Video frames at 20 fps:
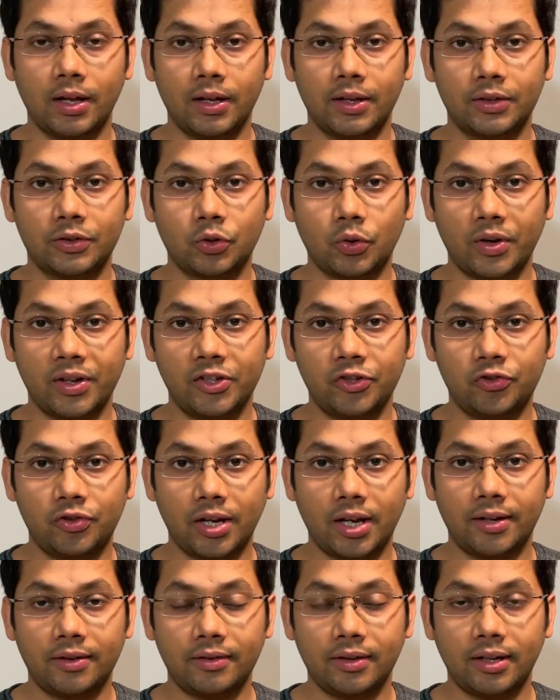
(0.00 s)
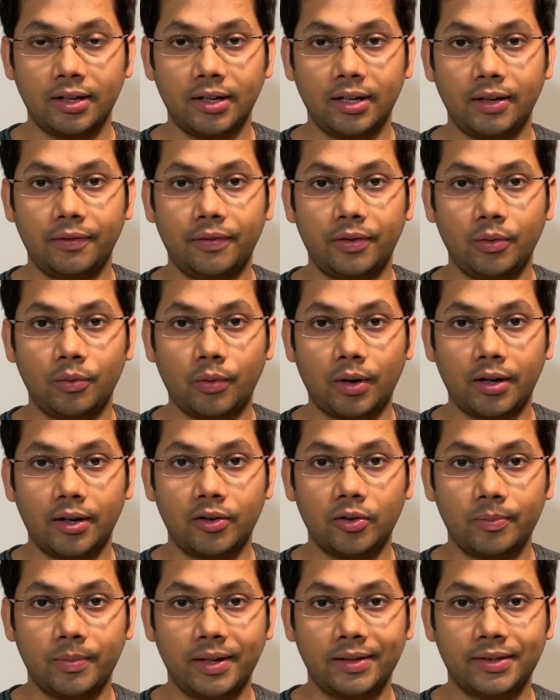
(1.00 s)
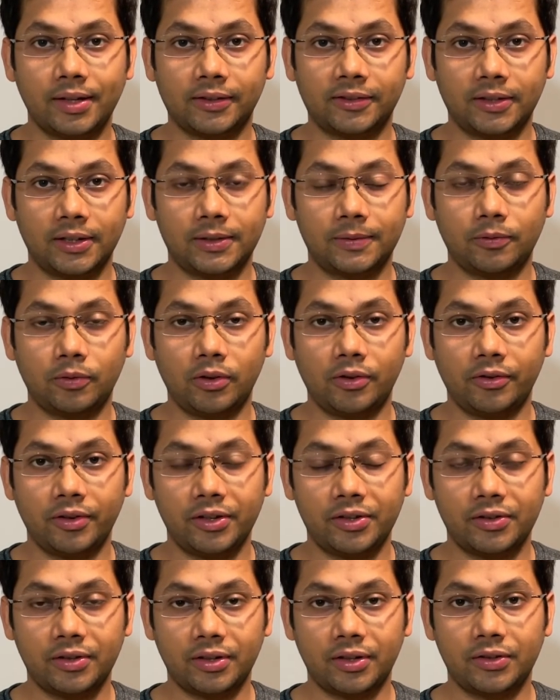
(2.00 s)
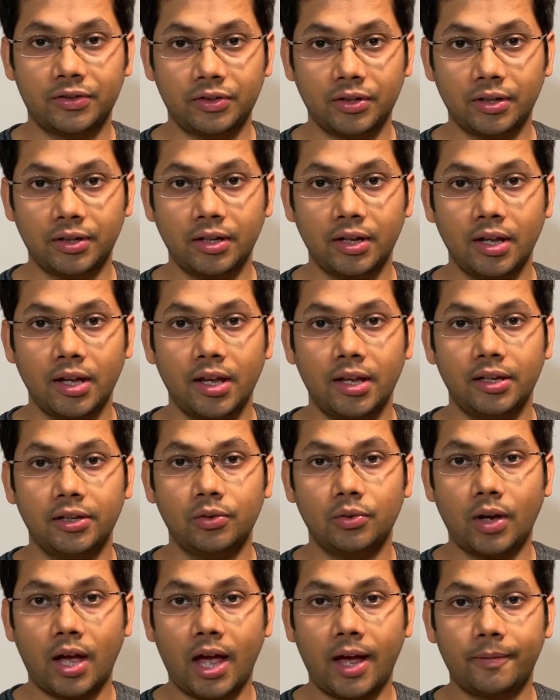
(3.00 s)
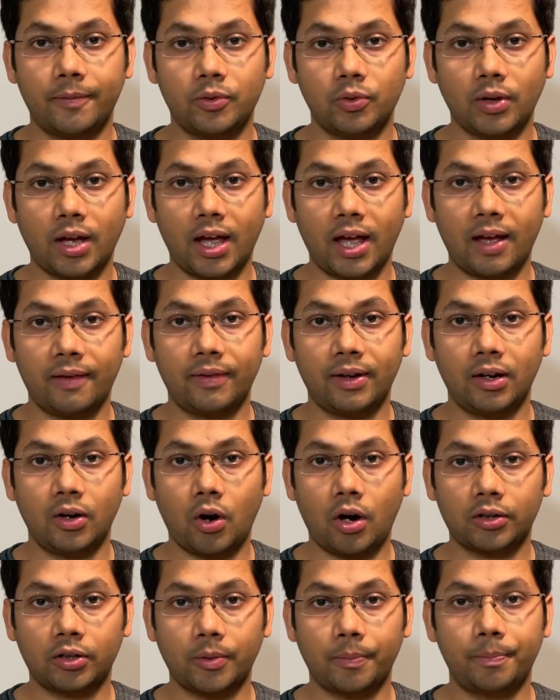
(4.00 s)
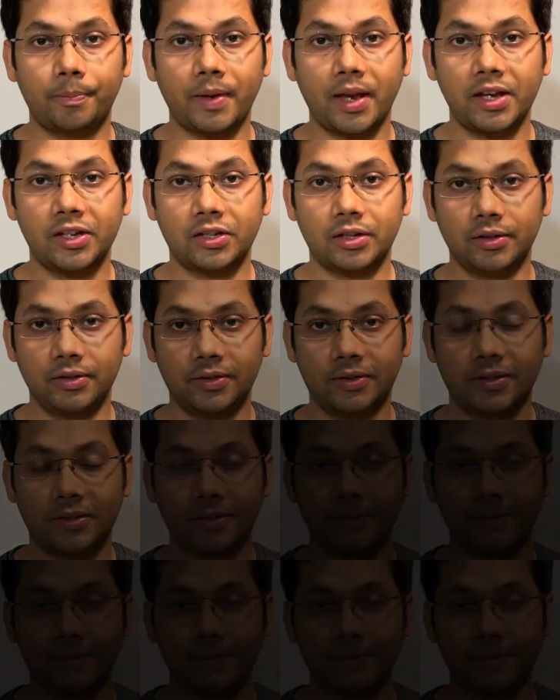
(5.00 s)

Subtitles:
So in general, if you want to be a successful researcher, you have to have a lot of patience.